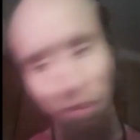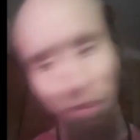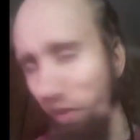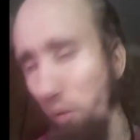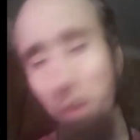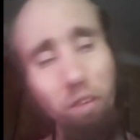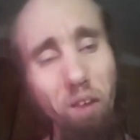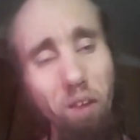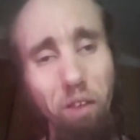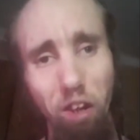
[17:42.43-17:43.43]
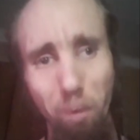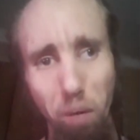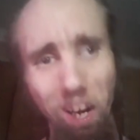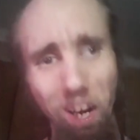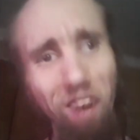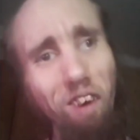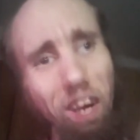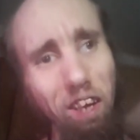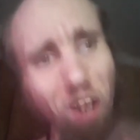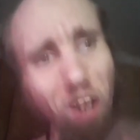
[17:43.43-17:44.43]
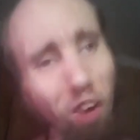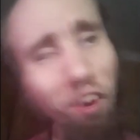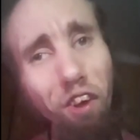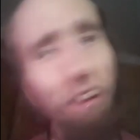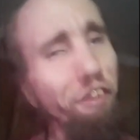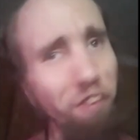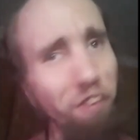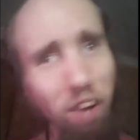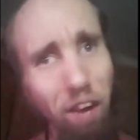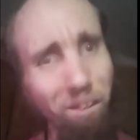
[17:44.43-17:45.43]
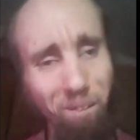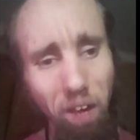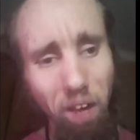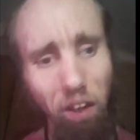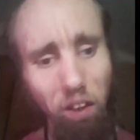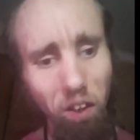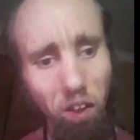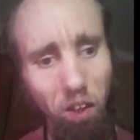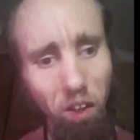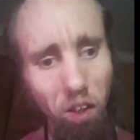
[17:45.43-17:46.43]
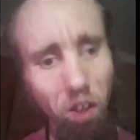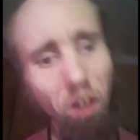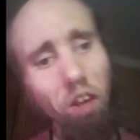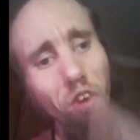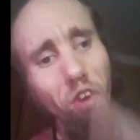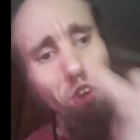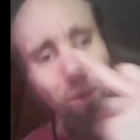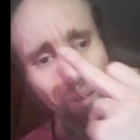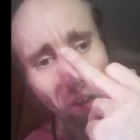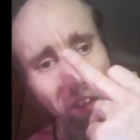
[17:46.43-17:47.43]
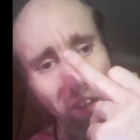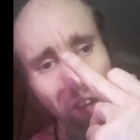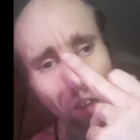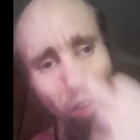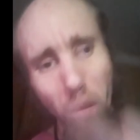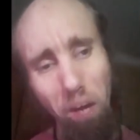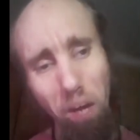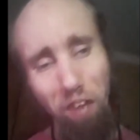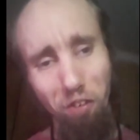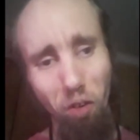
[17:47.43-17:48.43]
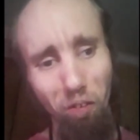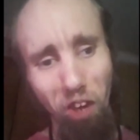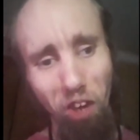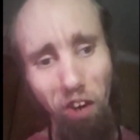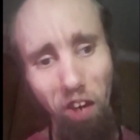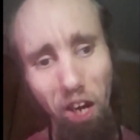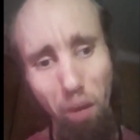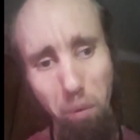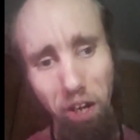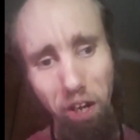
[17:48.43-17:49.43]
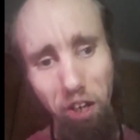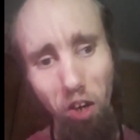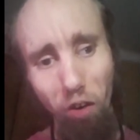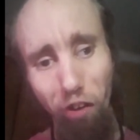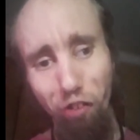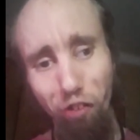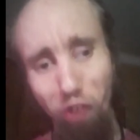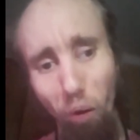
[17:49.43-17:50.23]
Because she means everything to me. And unlike y'all, she ain't fake. So fuck y'all dumbass trolls that are lying, man. Y'all are a